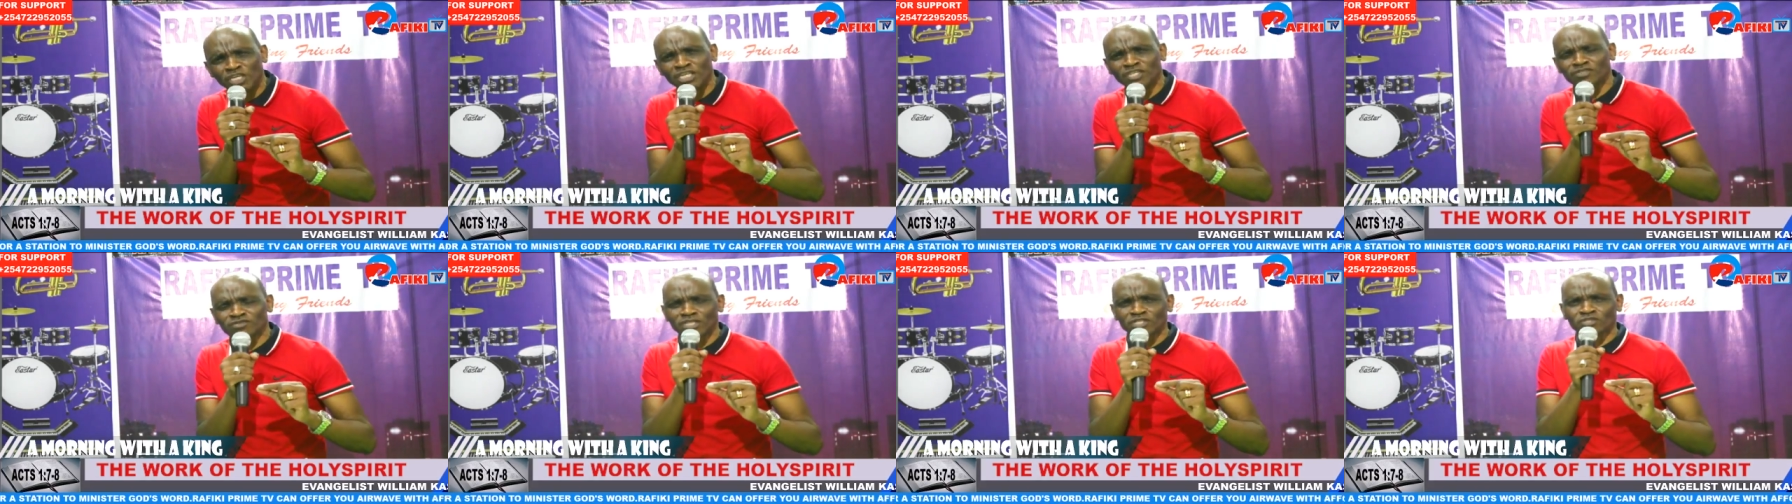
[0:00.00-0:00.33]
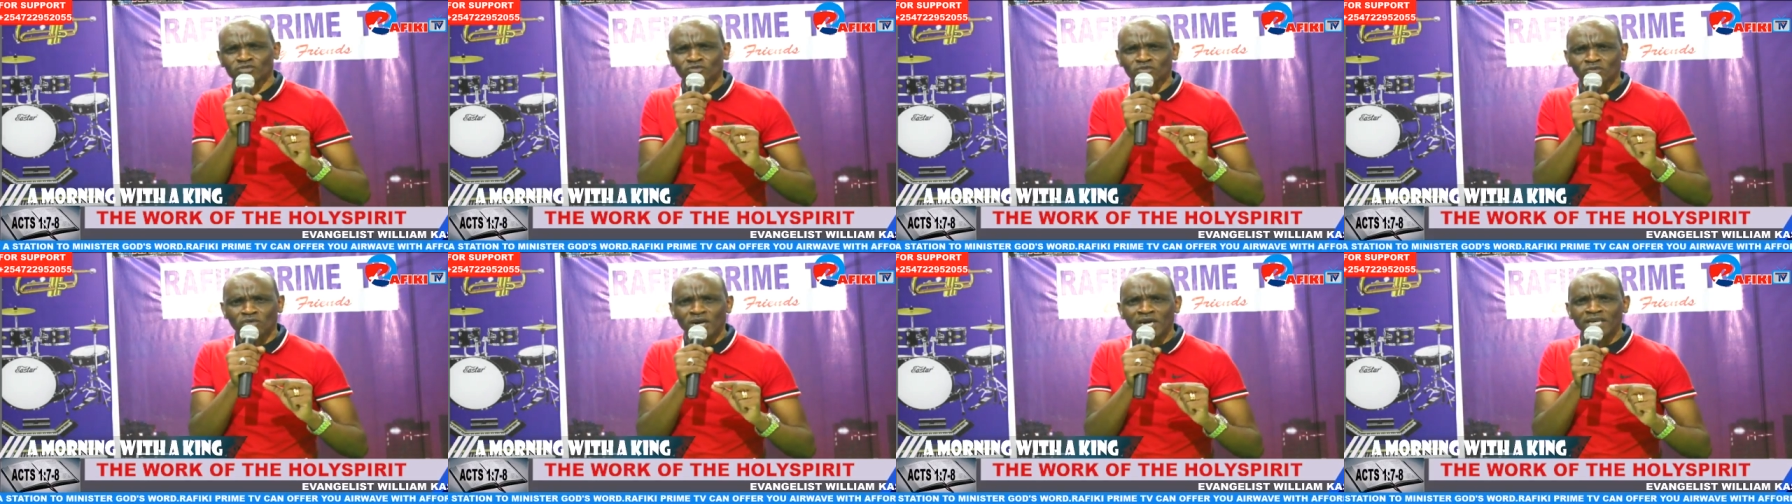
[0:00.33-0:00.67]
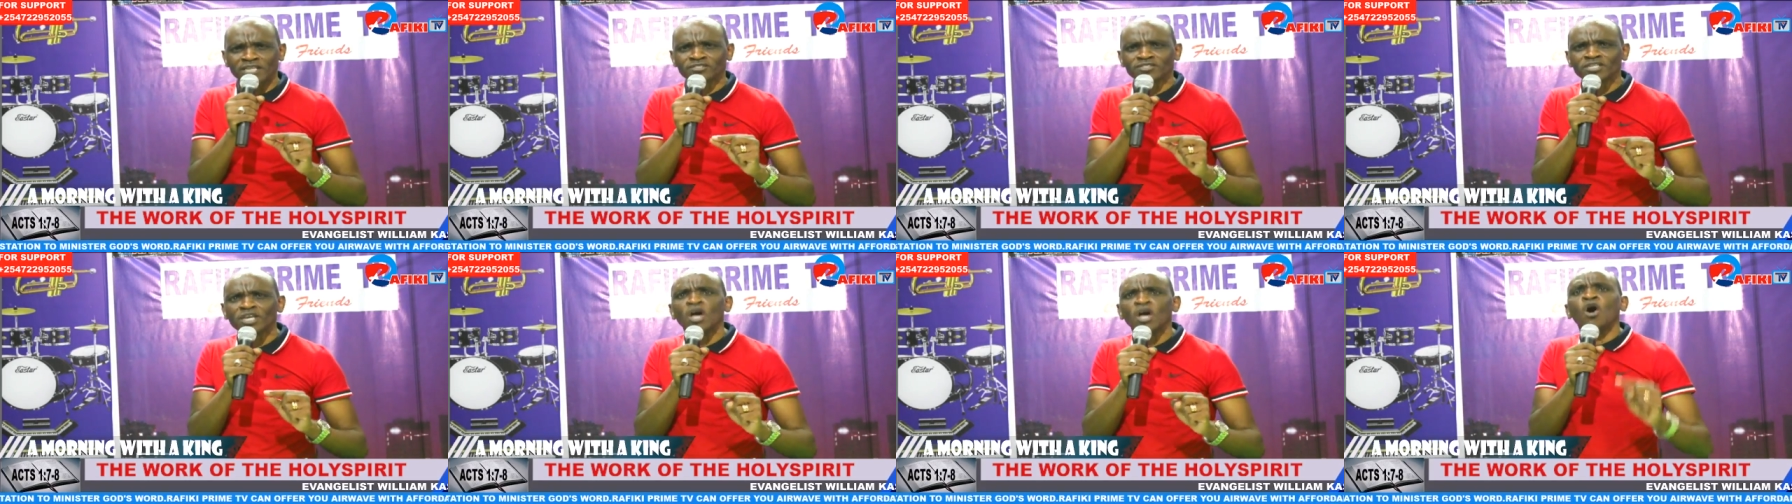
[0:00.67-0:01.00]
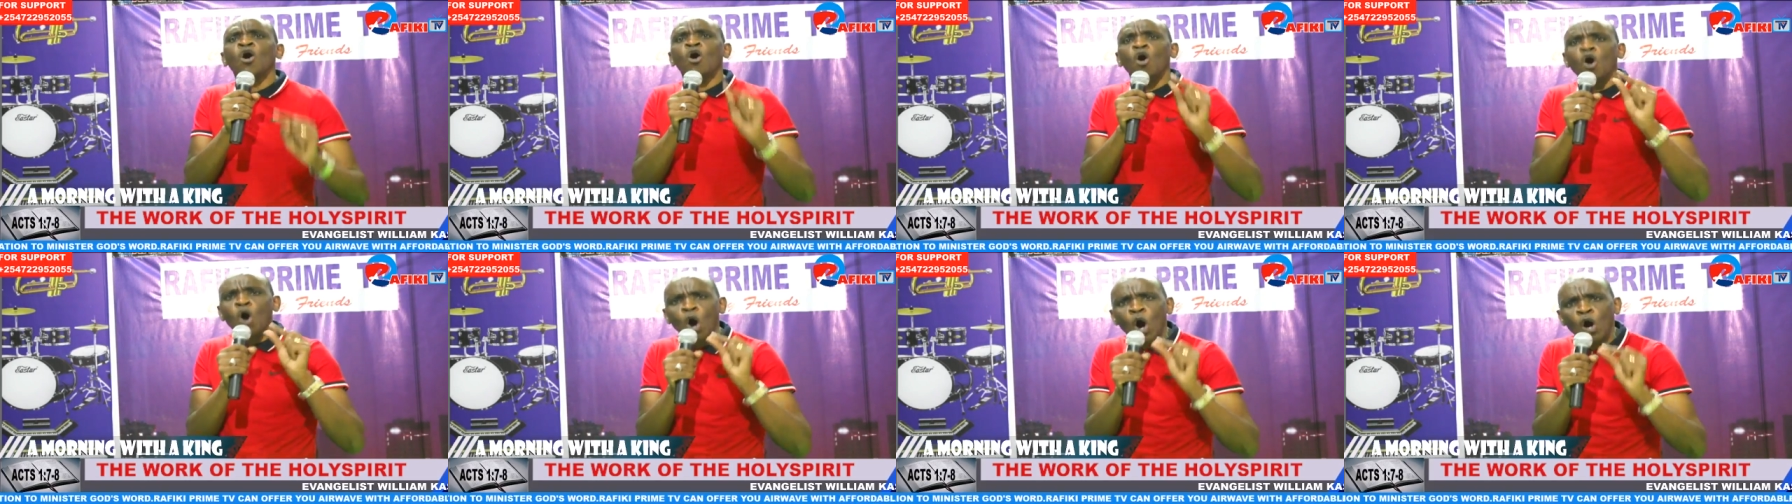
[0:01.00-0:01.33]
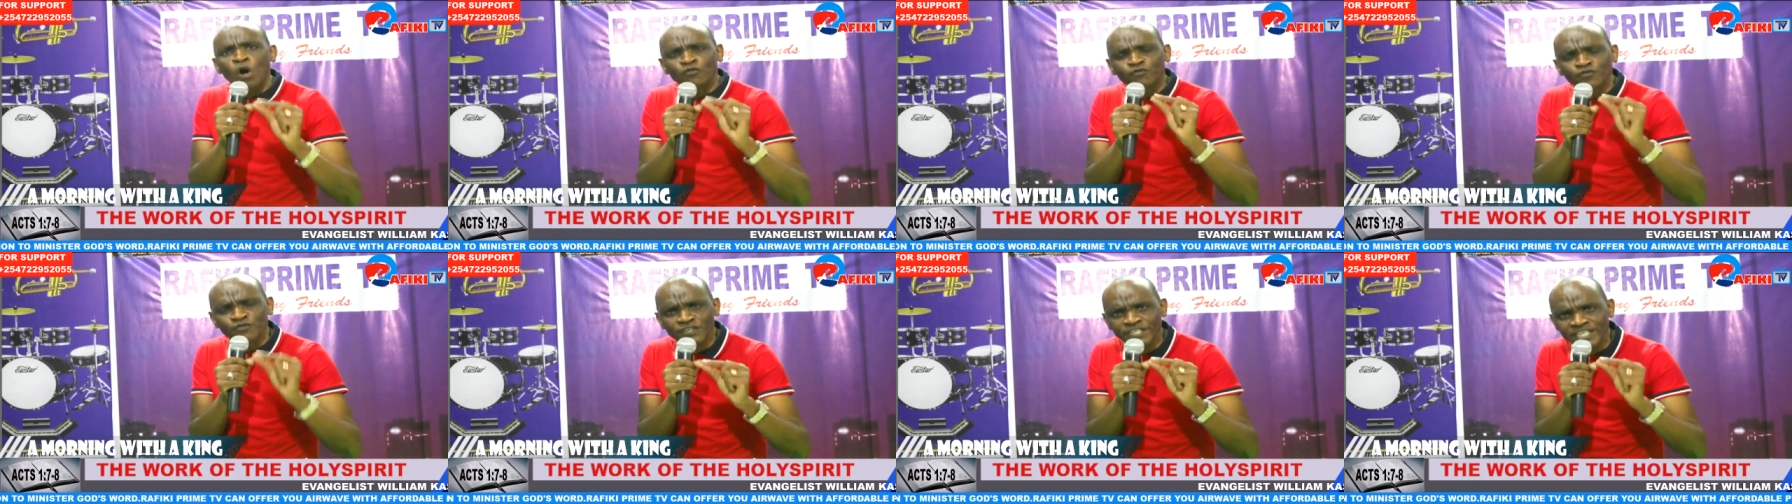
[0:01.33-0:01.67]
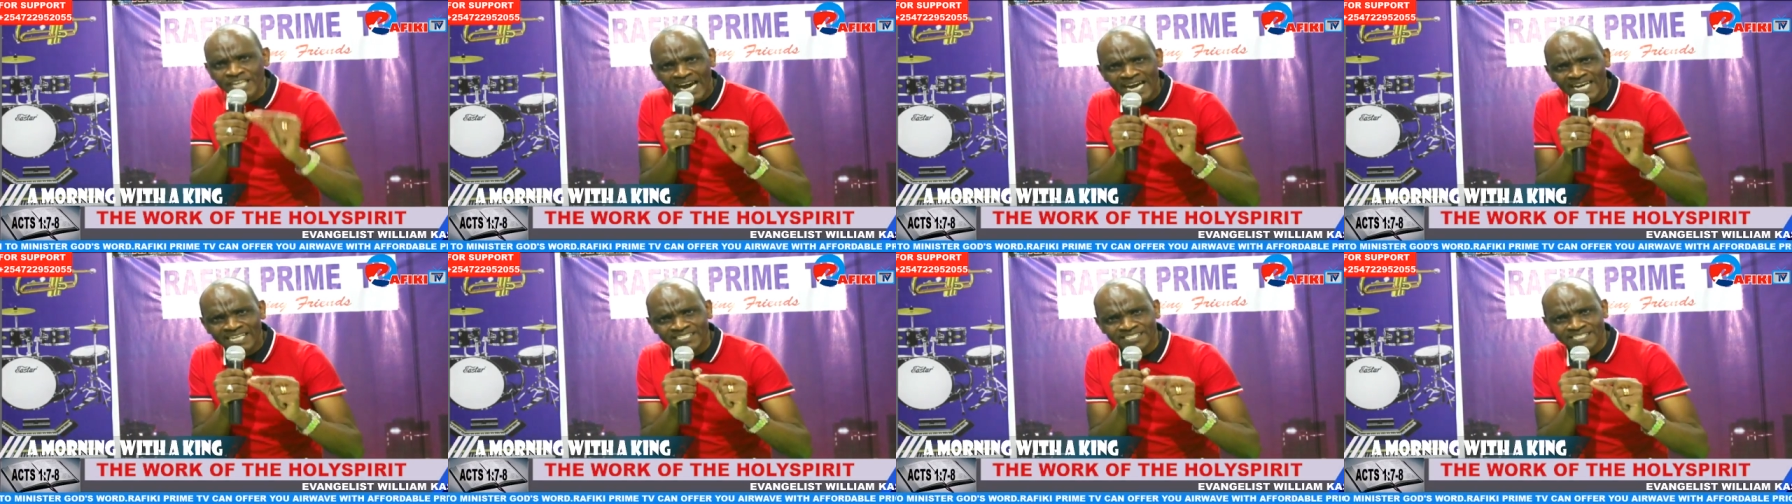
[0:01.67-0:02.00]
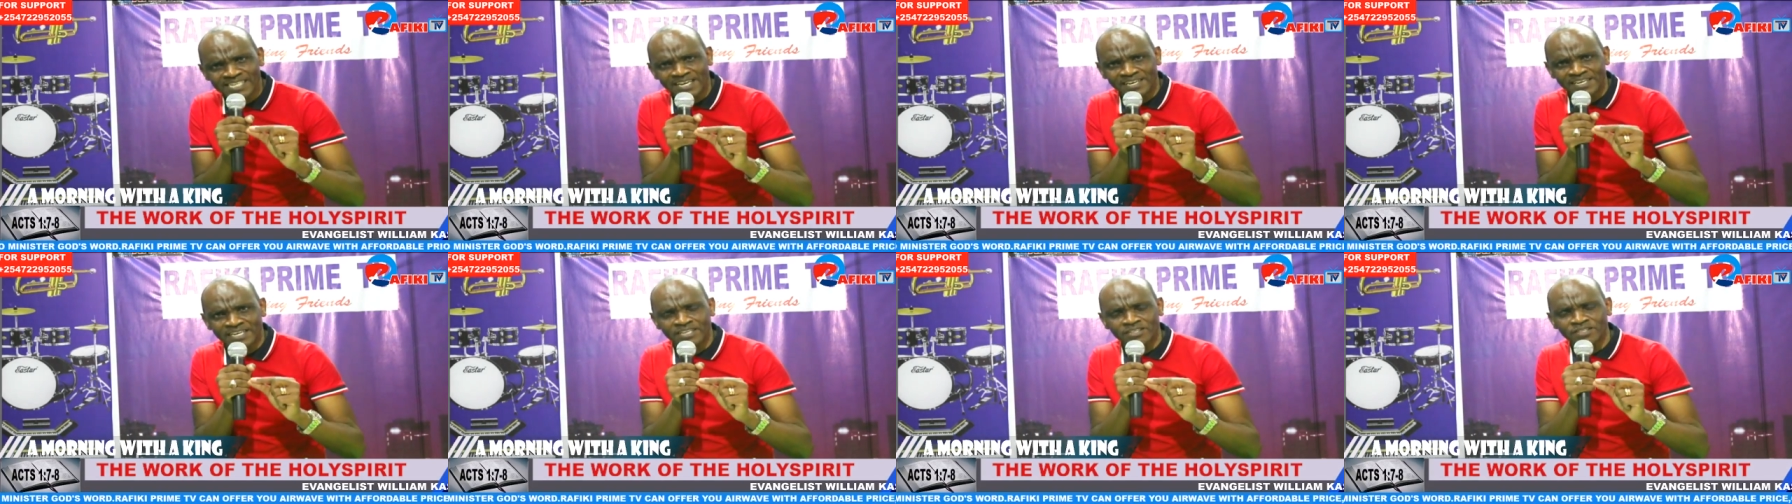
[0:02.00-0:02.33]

Christ of Nazareth